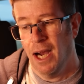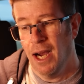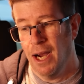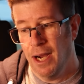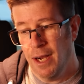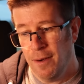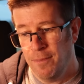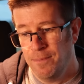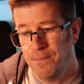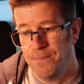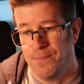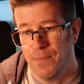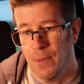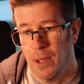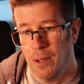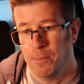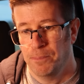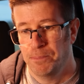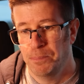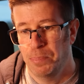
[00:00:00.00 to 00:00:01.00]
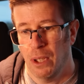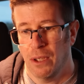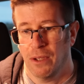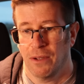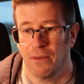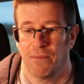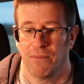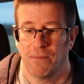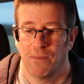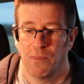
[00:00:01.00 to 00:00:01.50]
But
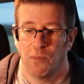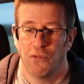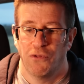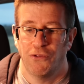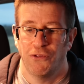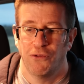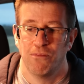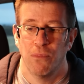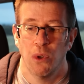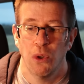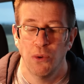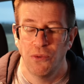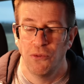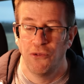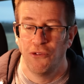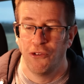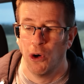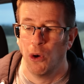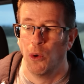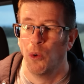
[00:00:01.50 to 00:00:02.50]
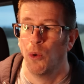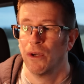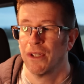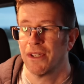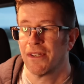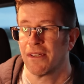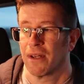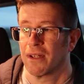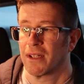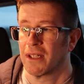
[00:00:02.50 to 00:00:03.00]
moving
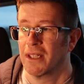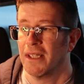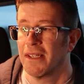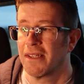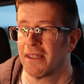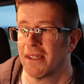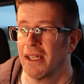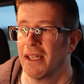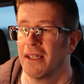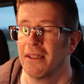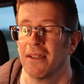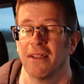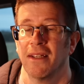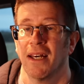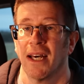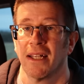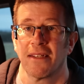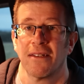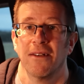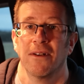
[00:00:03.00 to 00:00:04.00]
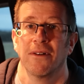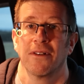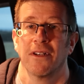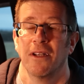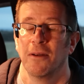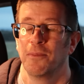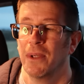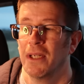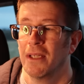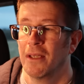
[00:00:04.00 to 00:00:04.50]
forward, so I can see that that's not
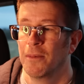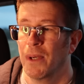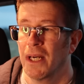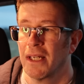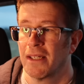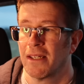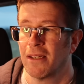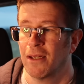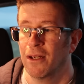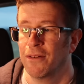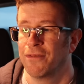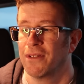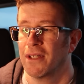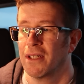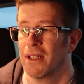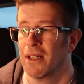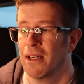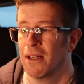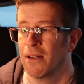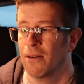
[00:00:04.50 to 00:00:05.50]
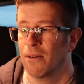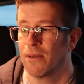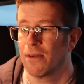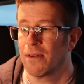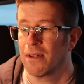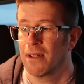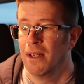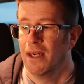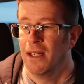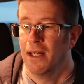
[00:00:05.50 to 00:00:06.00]
going to be the best stuff to
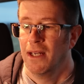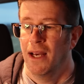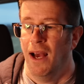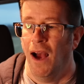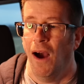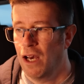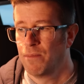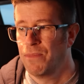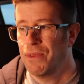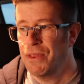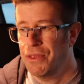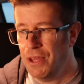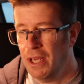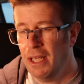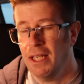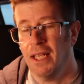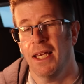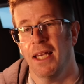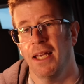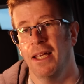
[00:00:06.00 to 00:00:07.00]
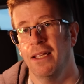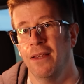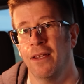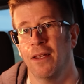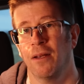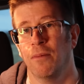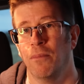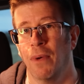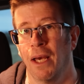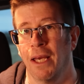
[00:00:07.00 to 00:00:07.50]
use. I'm thinking
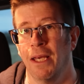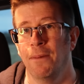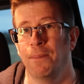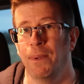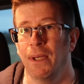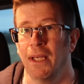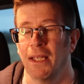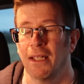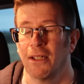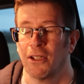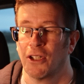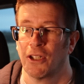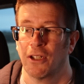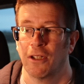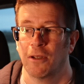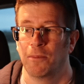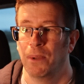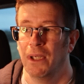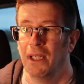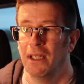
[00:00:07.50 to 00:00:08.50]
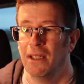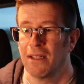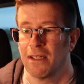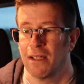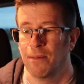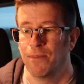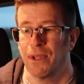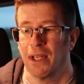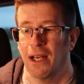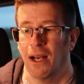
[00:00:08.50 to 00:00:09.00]
that maybe it should be
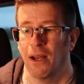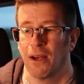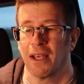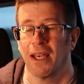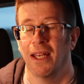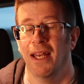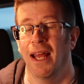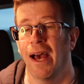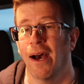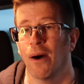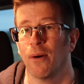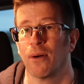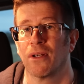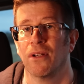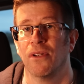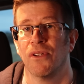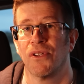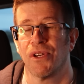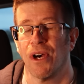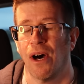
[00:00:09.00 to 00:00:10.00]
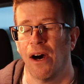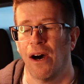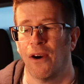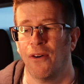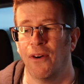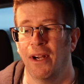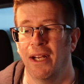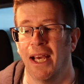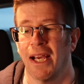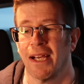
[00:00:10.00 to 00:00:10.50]
something like an
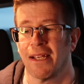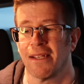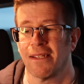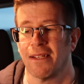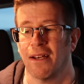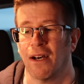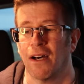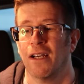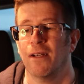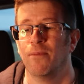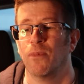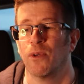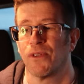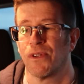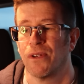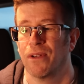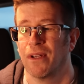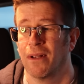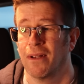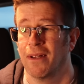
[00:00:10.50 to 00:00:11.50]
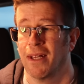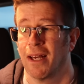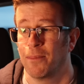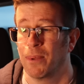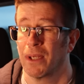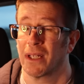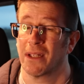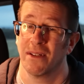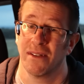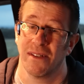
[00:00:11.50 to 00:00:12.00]
Alcantara next time or something like that,
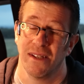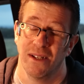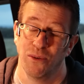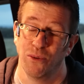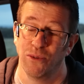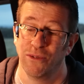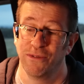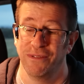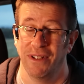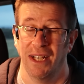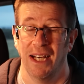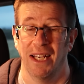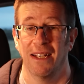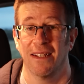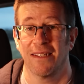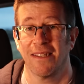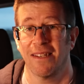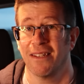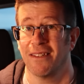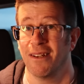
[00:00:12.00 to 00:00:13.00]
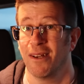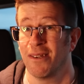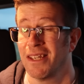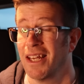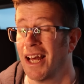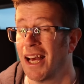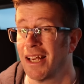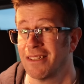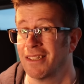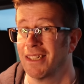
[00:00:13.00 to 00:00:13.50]
because in all fairness, it
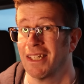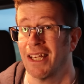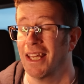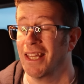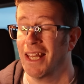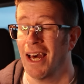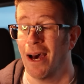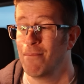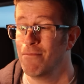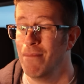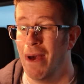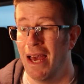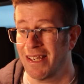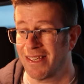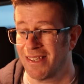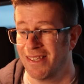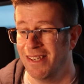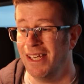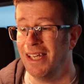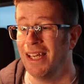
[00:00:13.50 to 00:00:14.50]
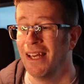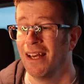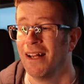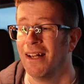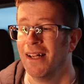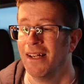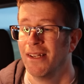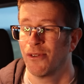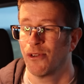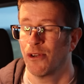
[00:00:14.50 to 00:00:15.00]
doesn't actually get that messy.
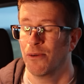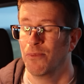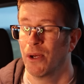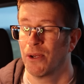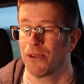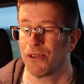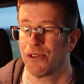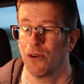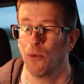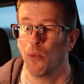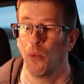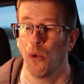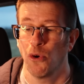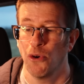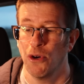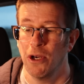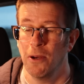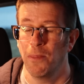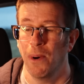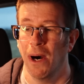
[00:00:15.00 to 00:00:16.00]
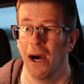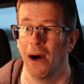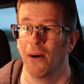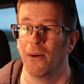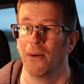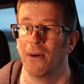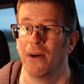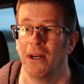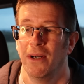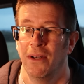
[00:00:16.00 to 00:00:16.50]
So I'm not so worried
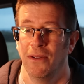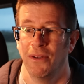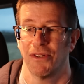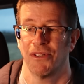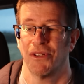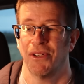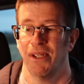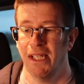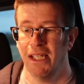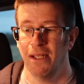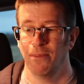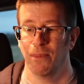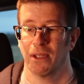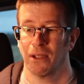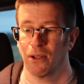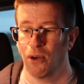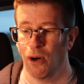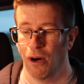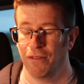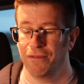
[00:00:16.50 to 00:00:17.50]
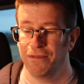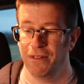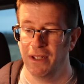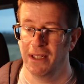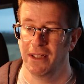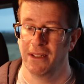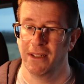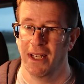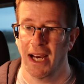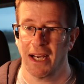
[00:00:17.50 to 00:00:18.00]
about the steam and
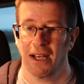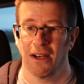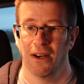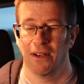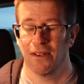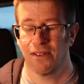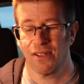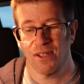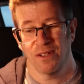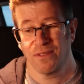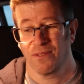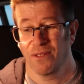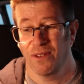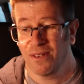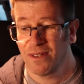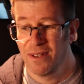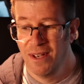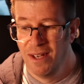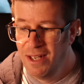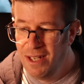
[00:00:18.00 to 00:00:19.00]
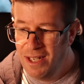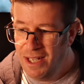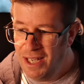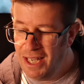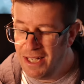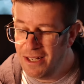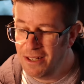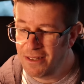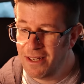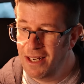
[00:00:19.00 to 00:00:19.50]
coffee and that kind of stuff, because
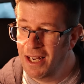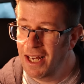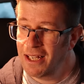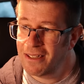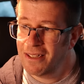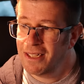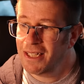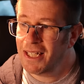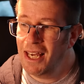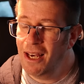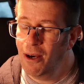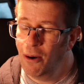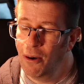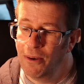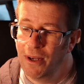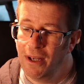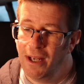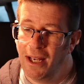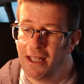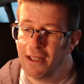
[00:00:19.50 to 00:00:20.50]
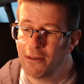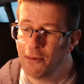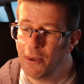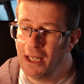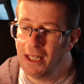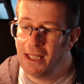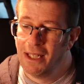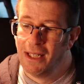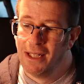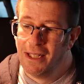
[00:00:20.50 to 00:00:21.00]
it doesn't actually get on it
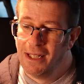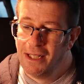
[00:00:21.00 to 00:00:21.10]
anyway.